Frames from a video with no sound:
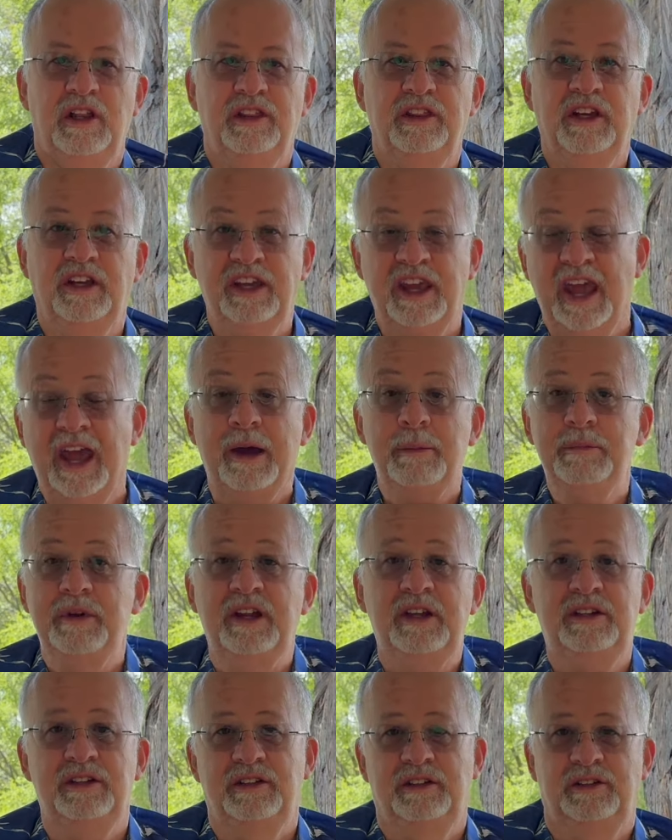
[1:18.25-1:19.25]
The
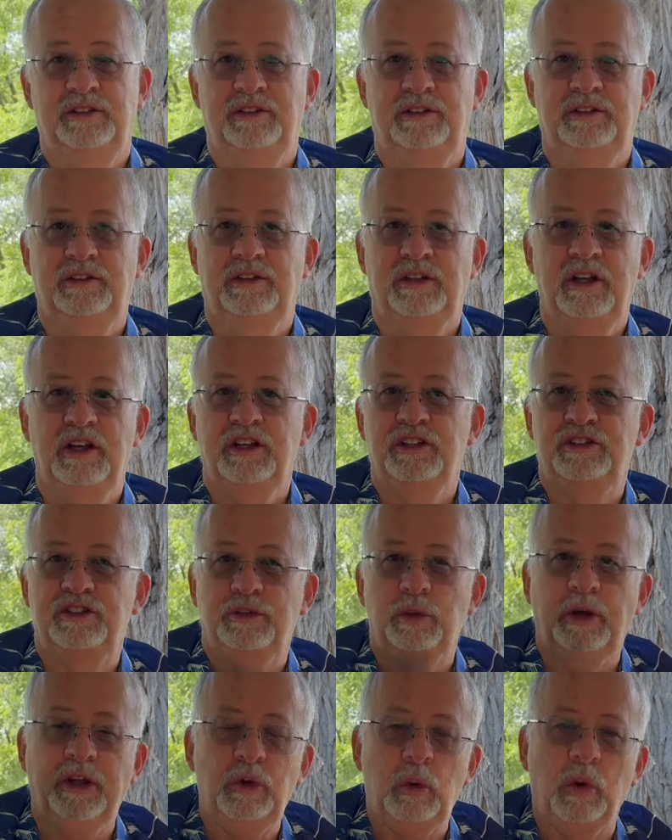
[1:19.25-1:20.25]
cabinet is
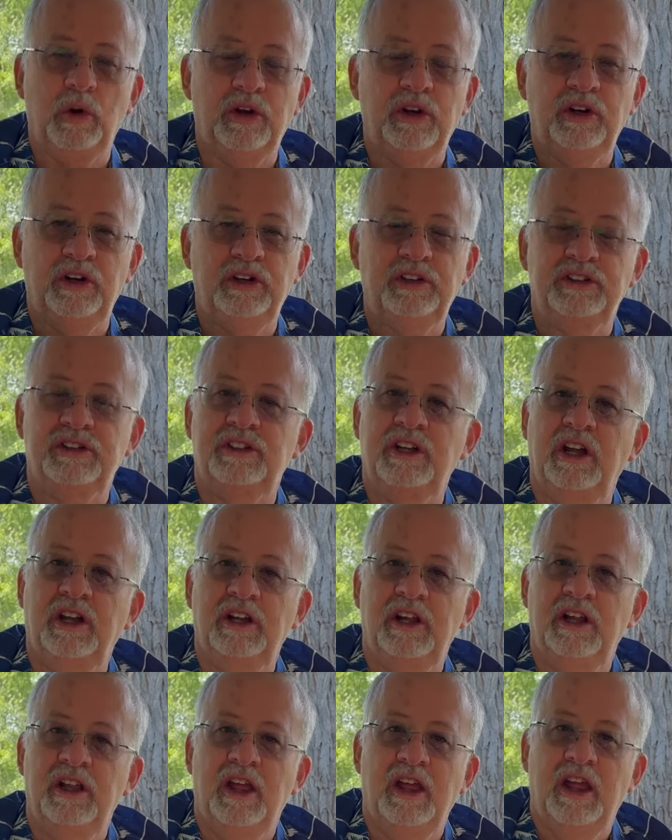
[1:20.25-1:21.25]
3/4
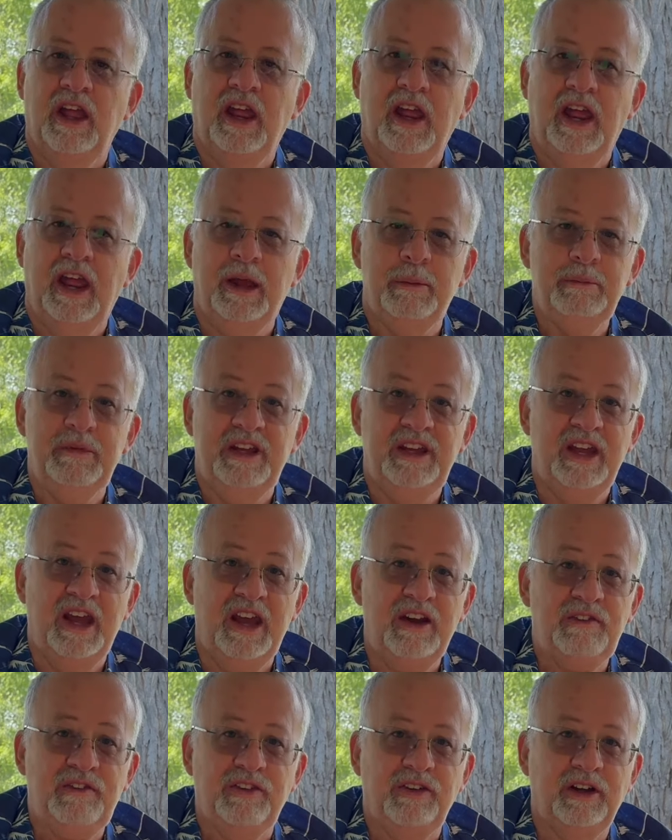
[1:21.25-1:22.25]

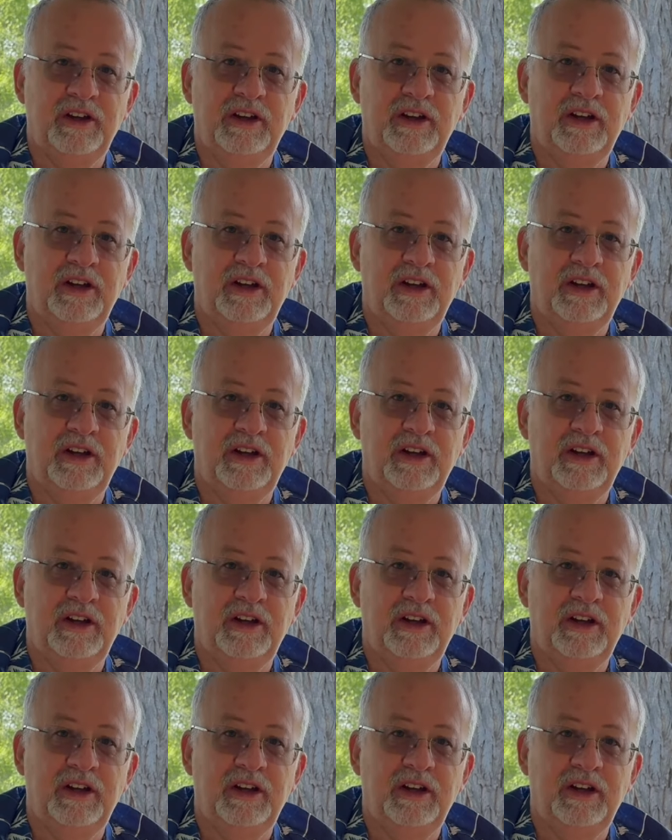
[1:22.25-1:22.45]
MDF